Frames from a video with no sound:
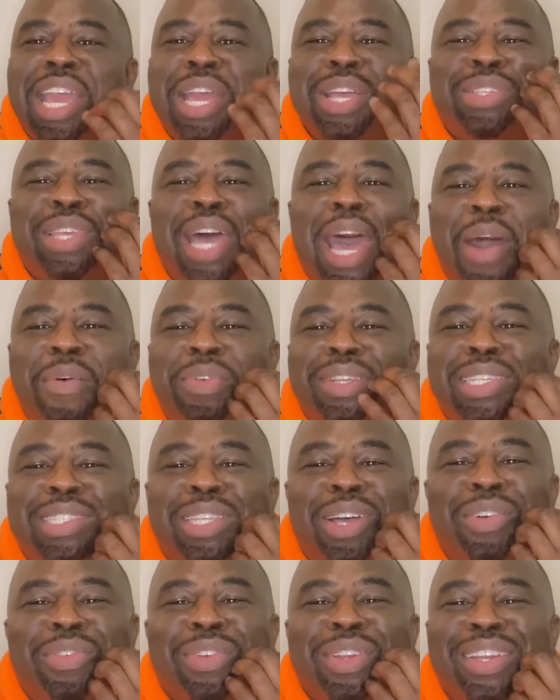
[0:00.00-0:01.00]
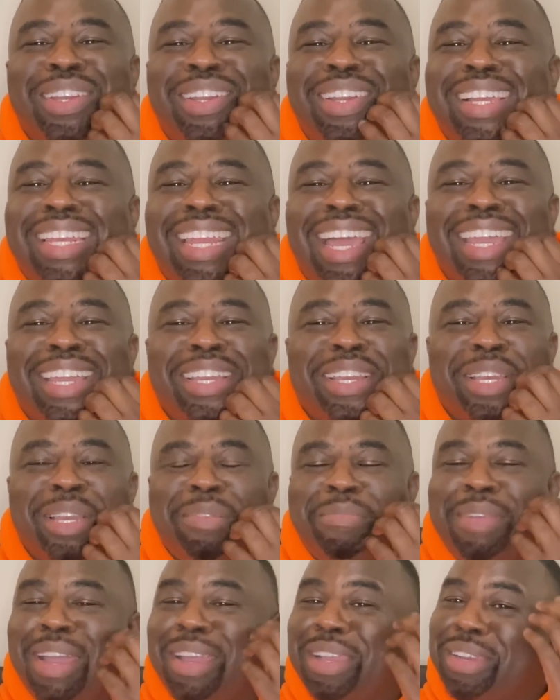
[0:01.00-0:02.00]
So I was just over here, girl, like,
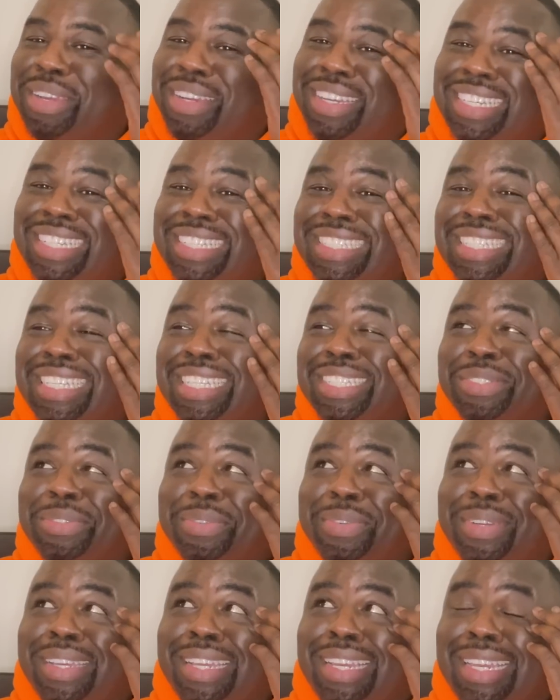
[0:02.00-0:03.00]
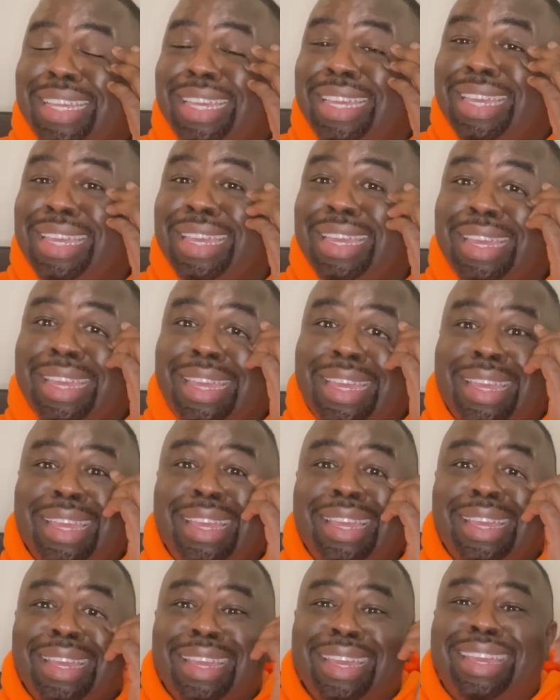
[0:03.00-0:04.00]
girl, my girls is really,
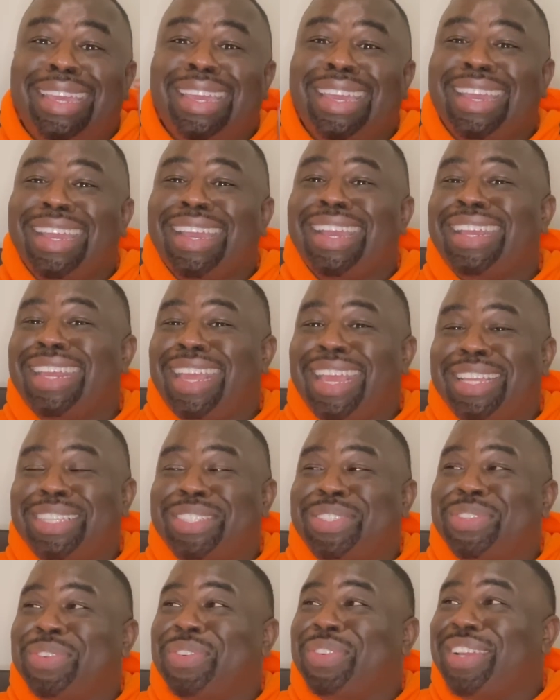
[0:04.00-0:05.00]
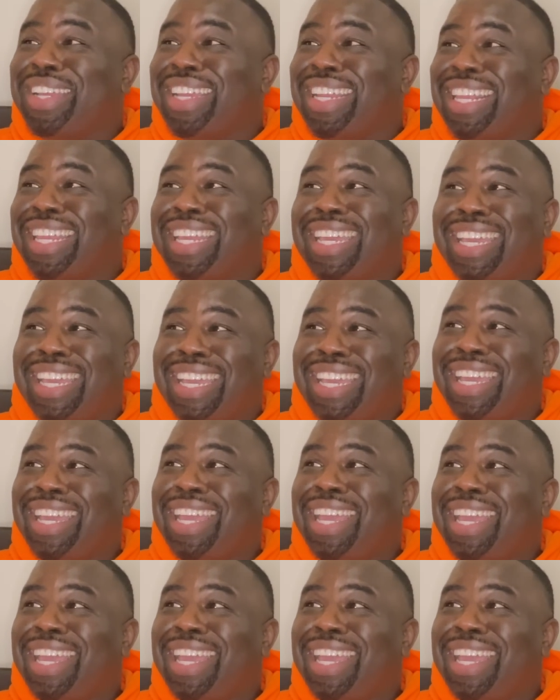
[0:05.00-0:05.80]
girl, they is really